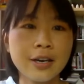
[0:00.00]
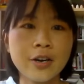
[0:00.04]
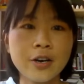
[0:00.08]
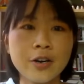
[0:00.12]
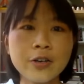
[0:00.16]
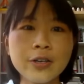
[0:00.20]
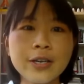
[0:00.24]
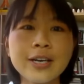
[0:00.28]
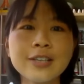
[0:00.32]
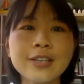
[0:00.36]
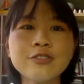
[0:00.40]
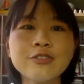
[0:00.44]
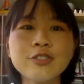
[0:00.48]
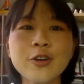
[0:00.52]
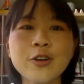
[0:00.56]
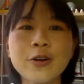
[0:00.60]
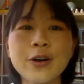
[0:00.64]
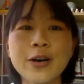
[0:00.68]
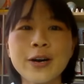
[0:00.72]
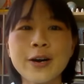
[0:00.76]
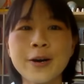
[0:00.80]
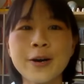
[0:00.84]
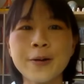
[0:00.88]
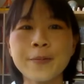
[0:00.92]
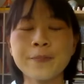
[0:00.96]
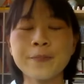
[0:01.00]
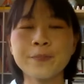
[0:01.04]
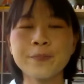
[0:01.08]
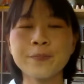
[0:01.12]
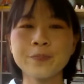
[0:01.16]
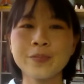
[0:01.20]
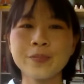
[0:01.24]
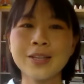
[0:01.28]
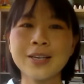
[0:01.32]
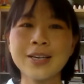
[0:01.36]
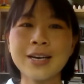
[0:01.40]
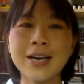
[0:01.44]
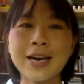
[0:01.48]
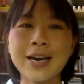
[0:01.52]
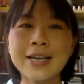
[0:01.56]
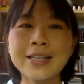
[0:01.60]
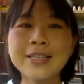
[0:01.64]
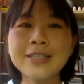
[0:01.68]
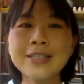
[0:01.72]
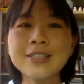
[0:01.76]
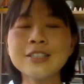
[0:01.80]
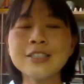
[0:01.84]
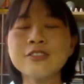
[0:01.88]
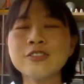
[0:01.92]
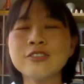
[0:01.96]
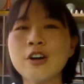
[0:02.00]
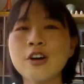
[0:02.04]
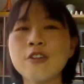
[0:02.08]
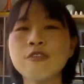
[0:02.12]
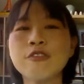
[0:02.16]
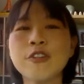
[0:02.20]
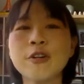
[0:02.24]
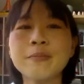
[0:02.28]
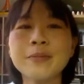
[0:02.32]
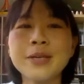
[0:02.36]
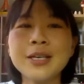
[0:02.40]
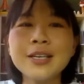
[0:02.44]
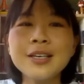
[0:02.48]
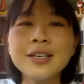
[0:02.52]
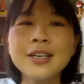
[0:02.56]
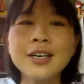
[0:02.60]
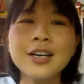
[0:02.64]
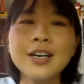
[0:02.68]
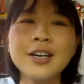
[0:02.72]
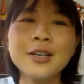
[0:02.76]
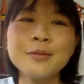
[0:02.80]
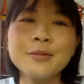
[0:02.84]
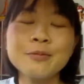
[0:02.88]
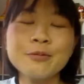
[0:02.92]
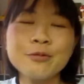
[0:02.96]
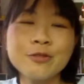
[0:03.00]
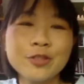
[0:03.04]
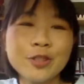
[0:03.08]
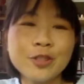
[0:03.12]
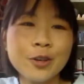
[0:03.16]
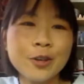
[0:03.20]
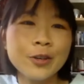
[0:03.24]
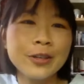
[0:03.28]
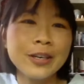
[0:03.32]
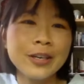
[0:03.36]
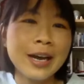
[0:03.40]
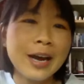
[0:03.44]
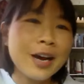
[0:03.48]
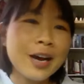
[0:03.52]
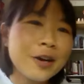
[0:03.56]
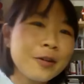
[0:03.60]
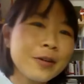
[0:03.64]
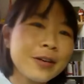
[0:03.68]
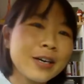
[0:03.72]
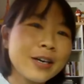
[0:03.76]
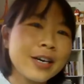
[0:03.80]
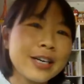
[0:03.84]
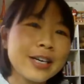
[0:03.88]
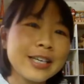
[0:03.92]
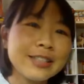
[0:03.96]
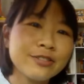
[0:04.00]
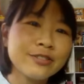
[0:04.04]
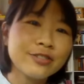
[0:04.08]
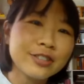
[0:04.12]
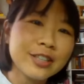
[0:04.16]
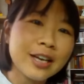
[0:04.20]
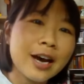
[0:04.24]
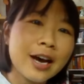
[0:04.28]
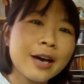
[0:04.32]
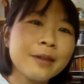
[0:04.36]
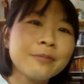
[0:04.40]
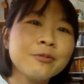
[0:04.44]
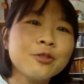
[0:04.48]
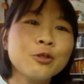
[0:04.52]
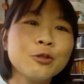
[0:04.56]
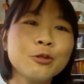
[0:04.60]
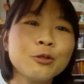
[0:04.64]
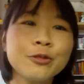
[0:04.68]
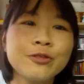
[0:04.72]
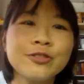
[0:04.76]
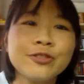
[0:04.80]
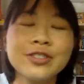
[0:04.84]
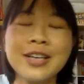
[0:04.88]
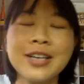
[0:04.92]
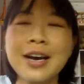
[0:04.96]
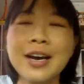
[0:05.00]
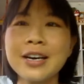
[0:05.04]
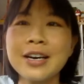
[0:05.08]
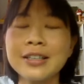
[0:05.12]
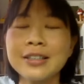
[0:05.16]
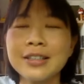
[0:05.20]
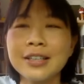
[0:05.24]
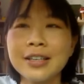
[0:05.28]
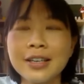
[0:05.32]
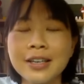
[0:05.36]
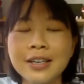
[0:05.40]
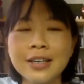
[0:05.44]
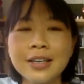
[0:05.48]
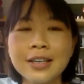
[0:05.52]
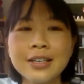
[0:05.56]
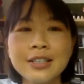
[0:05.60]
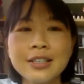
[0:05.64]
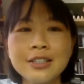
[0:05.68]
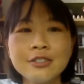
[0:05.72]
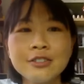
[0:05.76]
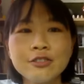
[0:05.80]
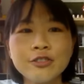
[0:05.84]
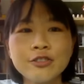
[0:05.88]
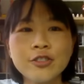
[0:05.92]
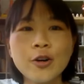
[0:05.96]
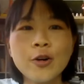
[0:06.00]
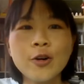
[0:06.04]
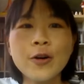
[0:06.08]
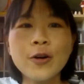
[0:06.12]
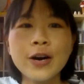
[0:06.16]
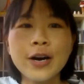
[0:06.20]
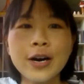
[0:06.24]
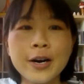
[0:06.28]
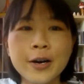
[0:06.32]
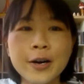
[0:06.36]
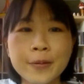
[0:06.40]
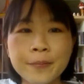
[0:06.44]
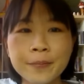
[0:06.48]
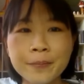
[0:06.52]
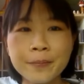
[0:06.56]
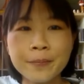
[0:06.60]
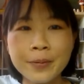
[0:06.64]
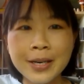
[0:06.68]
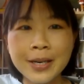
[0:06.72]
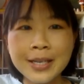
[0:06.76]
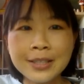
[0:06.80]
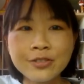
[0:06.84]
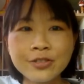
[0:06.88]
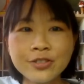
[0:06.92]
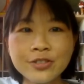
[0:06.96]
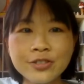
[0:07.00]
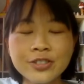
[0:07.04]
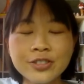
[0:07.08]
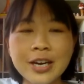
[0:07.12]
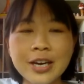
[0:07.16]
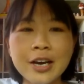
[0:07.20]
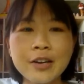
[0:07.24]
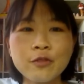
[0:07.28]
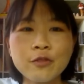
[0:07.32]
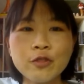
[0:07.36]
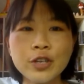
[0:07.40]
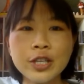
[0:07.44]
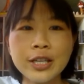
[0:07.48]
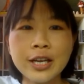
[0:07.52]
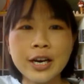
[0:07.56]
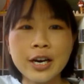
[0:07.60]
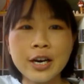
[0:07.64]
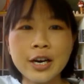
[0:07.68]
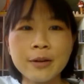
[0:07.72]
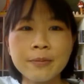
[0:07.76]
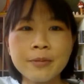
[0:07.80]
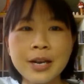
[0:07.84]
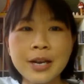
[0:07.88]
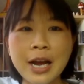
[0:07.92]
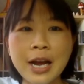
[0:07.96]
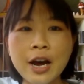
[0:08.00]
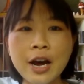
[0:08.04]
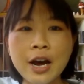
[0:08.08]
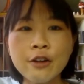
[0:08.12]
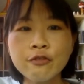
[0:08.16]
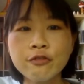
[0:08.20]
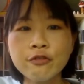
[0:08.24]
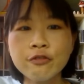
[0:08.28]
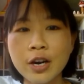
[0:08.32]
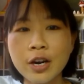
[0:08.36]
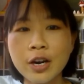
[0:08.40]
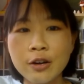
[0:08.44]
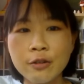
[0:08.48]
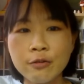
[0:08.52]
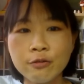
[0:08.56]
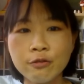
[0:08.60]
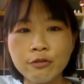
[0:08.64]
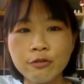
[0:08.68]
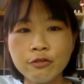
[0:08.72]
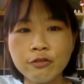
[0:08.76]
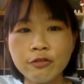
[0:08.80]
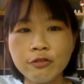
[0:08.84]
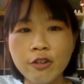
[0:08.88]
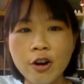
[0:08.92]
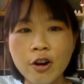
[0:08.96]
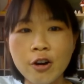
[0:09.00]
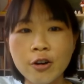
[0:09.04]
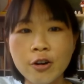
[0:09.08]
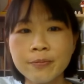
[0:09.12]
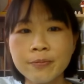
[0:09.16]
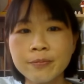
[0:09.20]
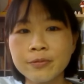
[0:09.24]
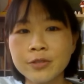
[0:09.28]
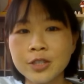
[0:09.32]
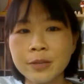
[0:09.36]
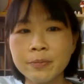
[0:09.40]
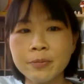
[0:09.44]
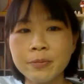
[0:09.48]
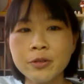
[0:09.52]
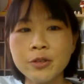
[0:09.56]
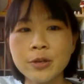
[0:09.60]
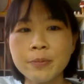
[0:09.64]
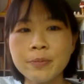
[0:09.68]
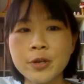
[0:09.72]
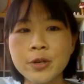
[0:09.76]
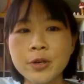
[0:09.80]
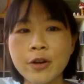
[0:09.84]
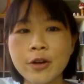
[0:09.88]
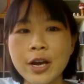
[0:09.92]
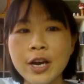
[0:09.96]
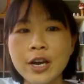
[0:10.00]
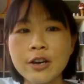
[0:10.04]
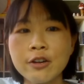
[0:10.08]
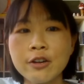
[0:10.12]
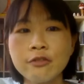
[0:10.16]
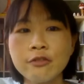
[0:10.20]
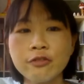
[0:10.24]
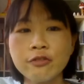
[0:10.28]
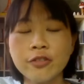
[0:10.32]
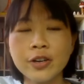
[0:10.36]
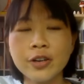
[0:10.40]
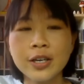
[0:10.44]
Okay, so I think that's all for me. So now it's time to start. So let's start with Laos from the WWF.